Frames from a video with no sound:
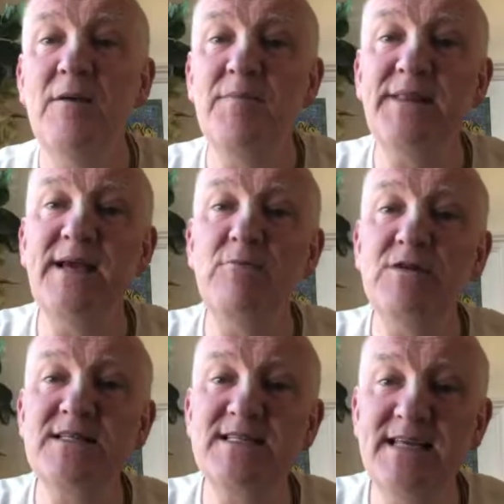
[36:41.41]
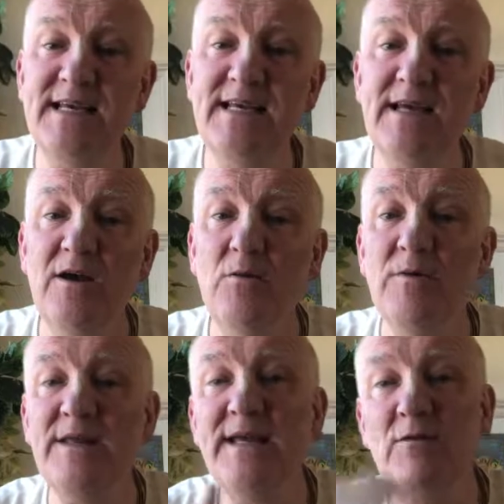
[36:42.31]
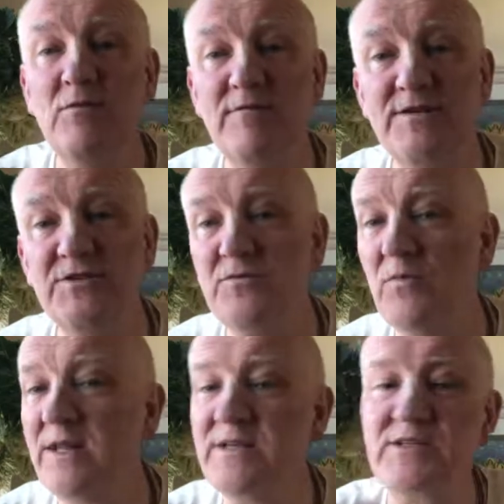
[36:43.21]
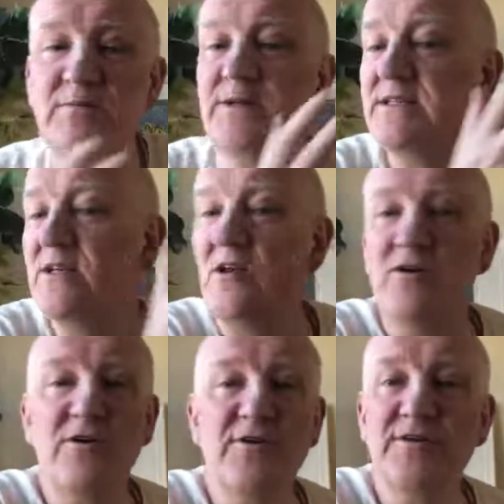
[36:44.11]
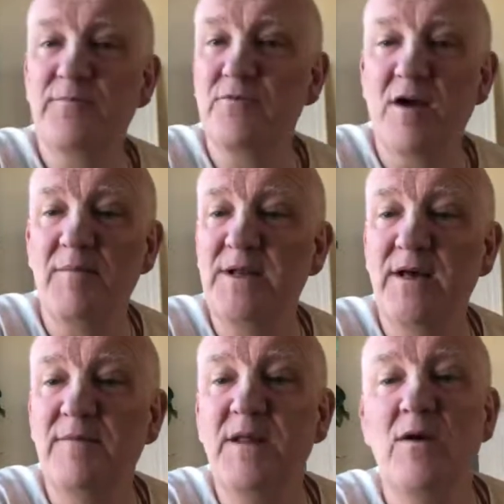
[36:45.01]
But they will see with equal vision whether someone is a learned brahmana,